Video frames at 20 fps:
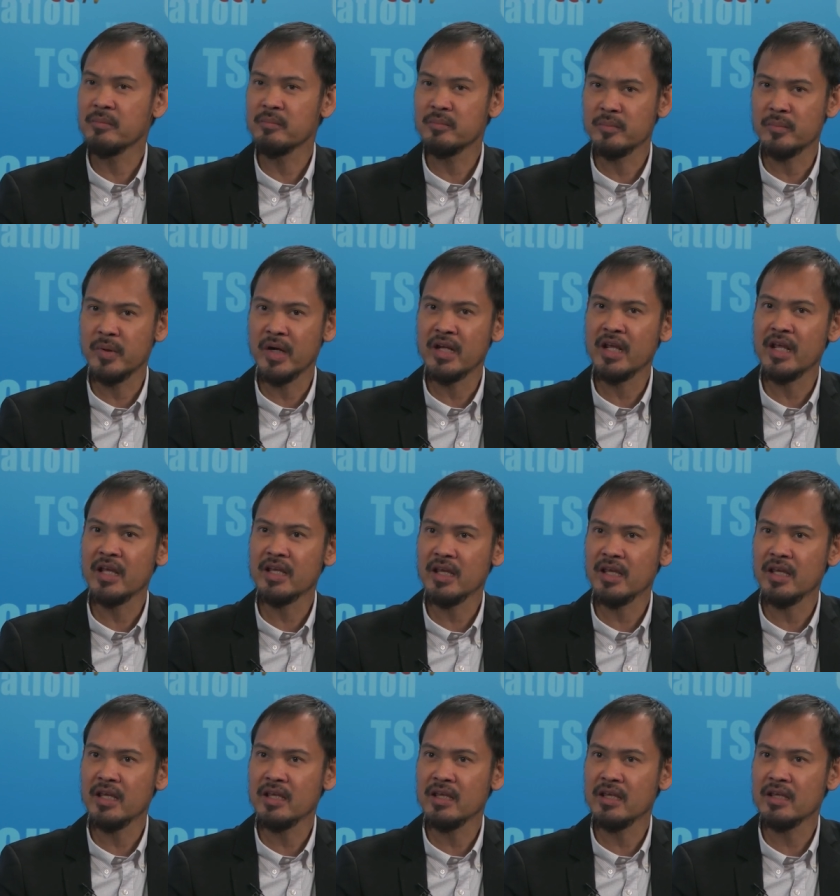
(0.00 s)
Bringing
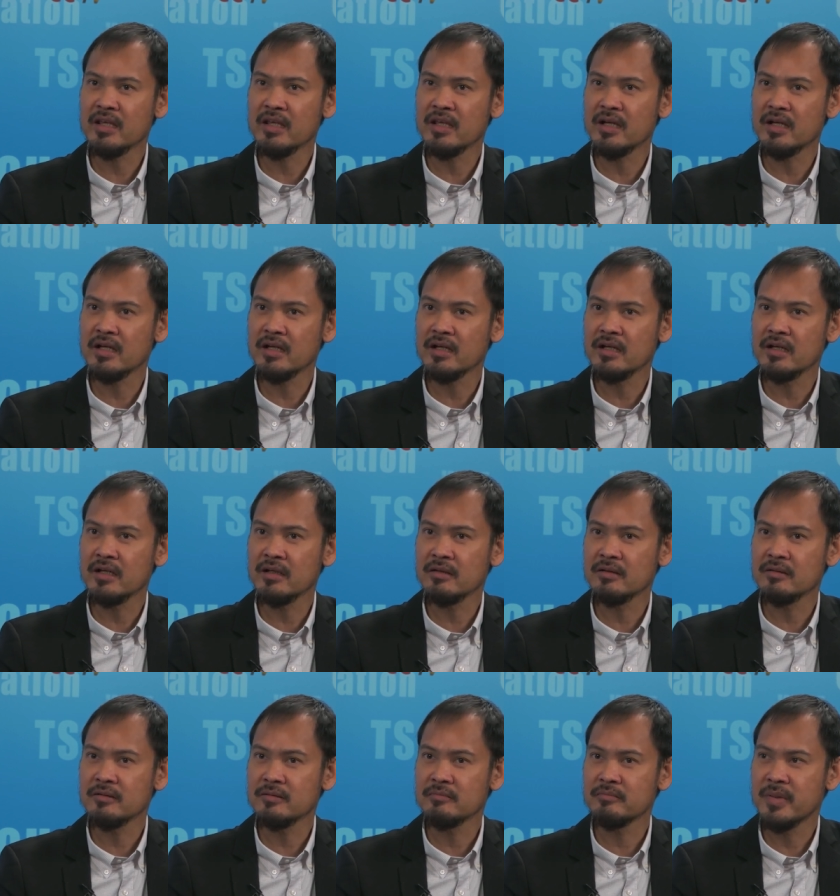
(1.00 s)
in the
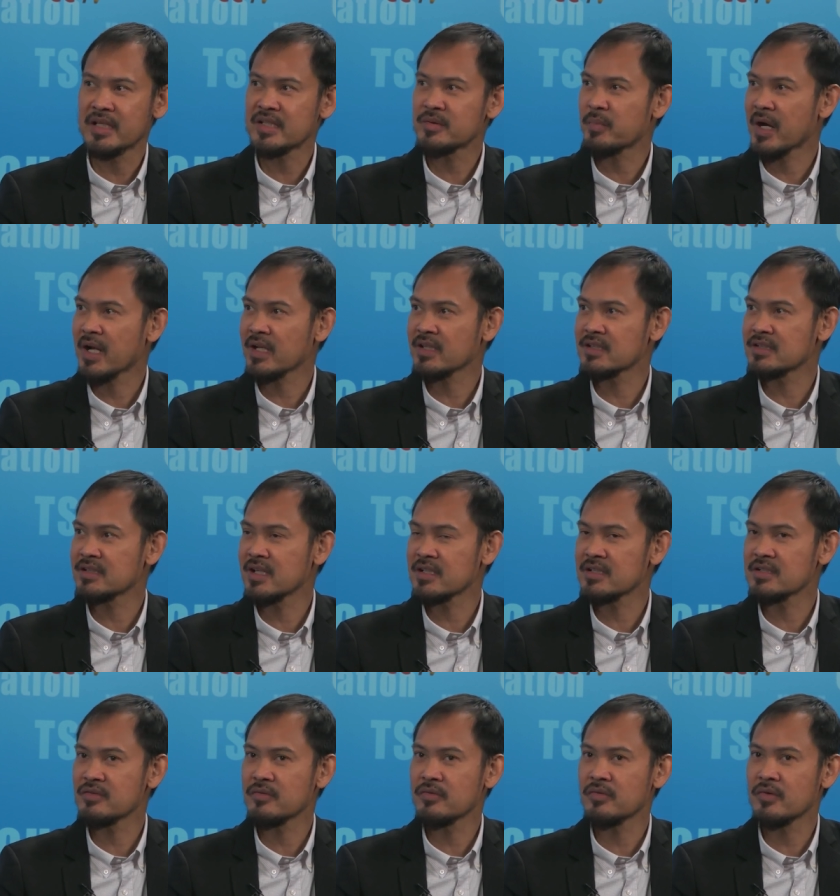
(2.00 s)
best
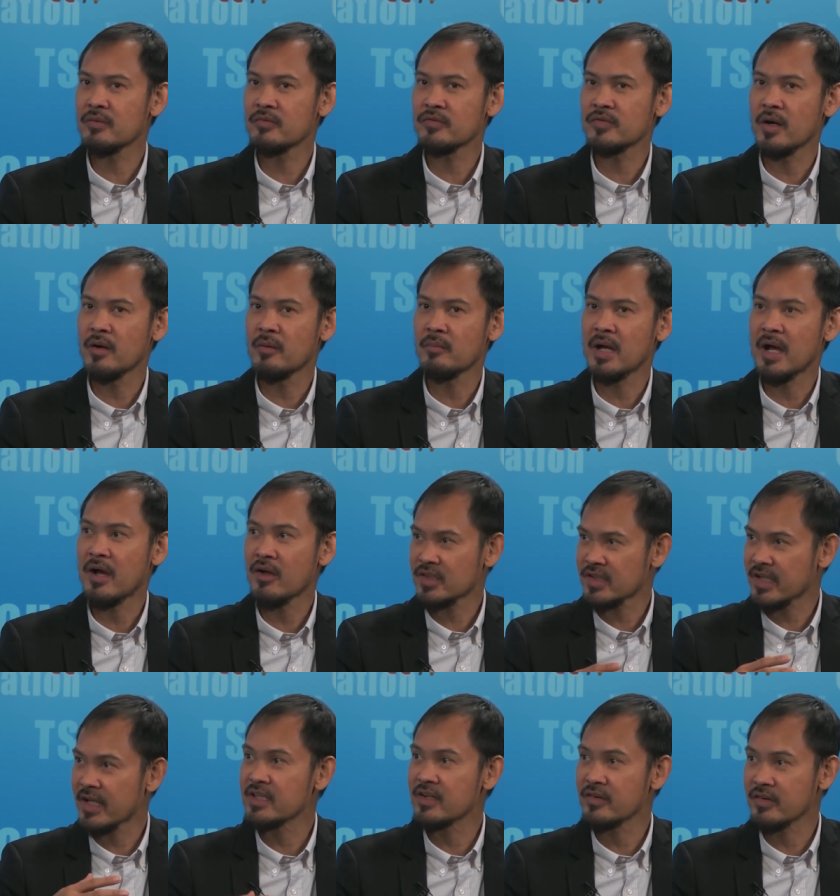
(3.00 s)
practices from
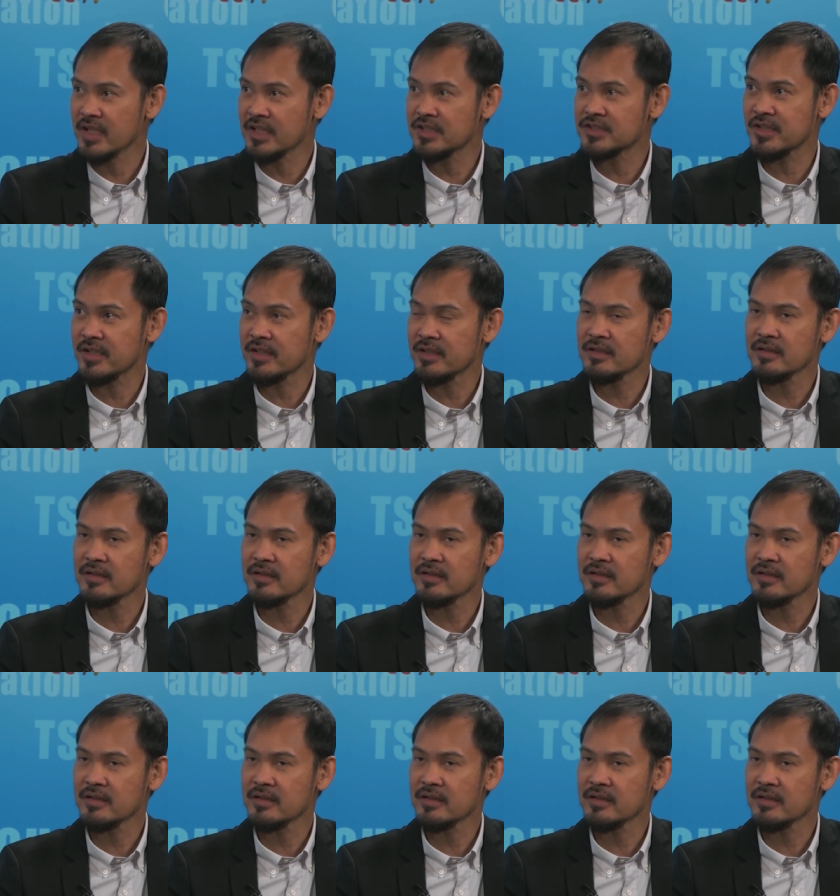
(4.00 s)
outside the region,